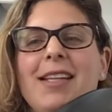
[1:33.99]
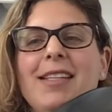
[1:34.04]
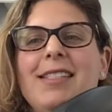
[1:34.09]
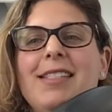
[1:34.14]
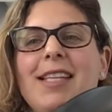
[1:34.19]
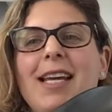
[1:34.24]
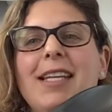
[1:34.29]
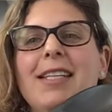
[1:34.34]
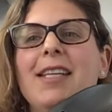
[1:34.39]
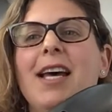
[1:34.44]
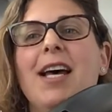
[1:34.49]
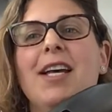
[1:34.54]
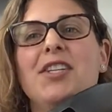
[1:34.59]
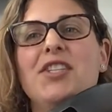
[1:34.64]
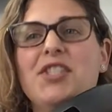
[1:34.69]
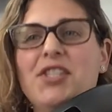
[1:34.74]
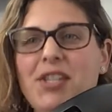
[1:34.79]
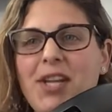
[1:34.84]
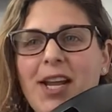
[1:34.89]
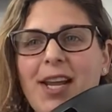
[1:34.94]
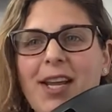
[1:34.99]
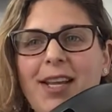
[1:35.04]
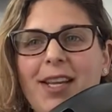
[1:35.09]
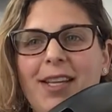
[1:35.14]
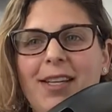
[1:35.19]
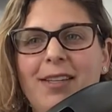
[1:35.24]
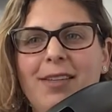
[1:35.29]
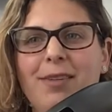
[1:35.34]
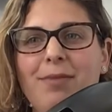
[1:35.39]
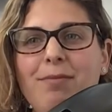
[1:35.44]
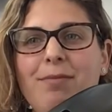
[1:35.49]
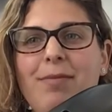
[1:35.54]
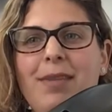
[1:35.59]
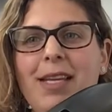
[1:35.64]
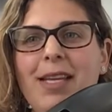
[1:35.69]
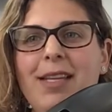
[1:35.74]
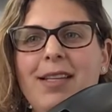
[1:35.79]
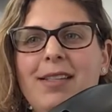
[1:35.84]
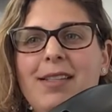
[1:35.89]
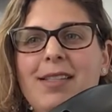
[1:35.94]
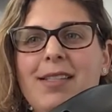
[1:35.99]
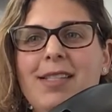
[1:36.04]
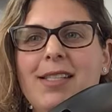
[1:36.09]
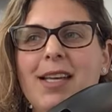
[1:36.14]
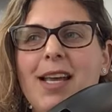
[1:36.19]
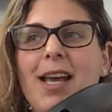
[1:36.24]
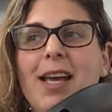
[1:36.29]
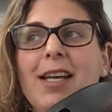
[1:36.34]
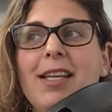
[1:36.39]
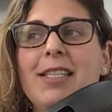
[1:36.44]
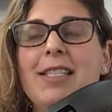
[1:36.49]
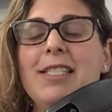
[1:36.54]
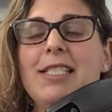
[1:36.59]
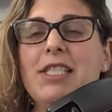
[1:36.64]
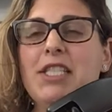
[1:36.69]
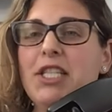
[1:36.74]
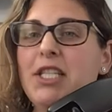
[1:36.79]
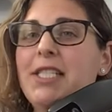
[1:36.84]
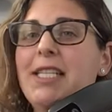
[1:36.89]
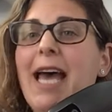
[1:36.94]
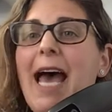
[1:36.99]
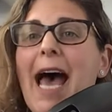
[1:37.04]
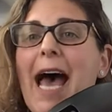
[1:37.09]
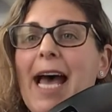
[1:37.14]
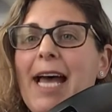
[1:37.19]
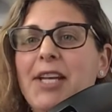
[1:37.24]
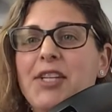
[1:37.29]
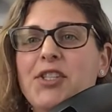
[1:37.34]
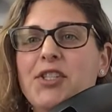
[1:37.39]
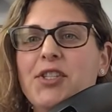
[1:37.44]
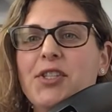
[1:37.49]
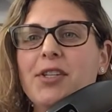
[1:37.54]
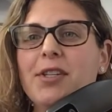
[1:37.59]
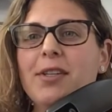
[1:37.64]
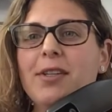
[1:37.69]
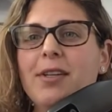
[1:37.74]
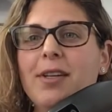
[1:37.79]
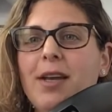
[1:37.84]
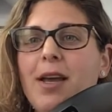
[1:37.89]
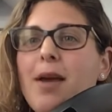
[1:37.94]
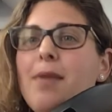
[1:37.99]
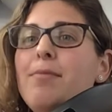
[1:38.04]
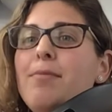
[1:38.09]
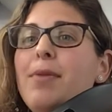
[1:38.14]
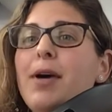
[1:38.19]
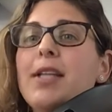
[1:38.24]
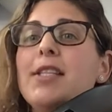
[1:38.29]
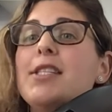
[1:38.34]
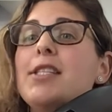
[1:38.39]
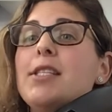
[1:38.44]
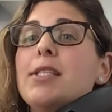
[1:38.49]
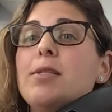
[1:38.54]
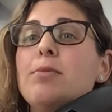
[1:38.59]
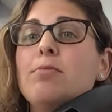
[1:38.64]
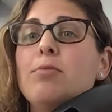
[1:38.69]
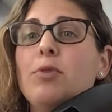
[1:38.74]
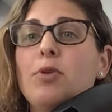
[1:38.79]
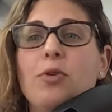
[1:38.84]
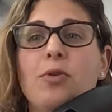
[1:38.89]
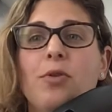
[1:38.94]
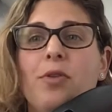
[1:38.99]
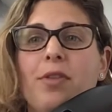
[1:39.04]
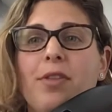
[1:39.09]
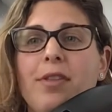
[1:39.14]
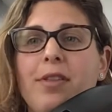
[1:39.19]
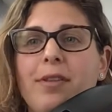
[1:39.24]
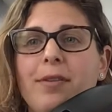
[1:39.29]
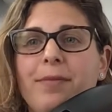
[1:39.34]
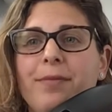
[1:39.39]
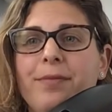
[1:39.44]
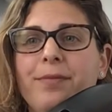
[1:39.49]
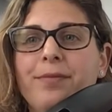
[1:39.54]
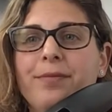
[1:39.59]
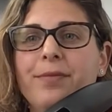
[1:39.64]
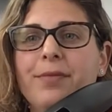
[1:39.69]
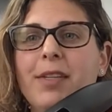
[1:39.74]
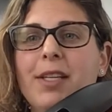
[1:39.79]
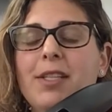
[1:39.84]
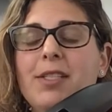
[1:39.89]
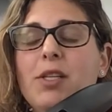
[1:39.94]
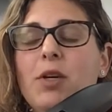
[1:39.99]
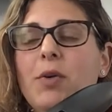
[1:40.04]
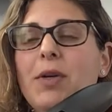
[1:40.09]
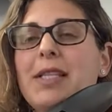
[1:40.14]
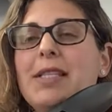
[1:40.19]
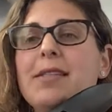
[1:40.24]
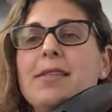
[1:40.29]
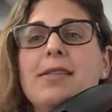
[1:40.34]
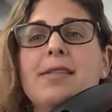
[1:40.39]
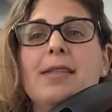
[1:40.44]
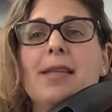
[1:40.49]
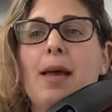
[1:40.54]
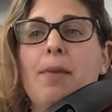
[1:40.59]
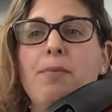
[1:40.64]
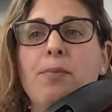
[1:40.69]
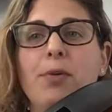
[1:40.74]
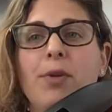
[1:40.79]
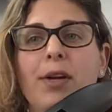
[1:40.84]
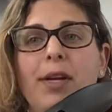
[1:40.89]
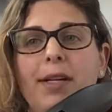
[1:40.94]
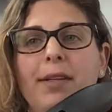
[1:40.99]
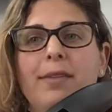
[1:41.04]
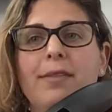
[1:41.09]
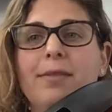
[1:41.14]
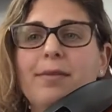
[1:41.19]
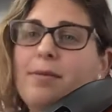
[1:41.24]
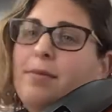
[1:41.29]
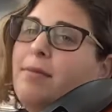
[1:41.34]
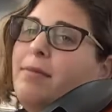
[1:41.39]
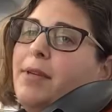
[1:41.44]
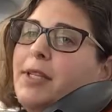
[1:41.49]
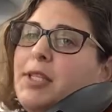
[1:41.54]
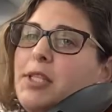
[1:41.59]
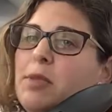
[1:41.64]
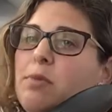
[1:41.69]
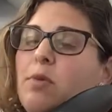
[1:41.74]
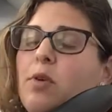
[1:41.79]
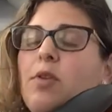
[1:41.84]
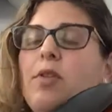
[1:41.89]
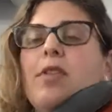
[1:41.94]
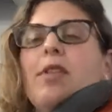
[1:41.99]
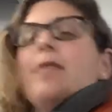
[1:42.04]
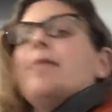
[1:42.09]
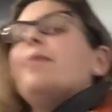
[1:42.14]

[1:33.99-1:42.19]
Détaché means detached but smooth. So it's separate but smooth.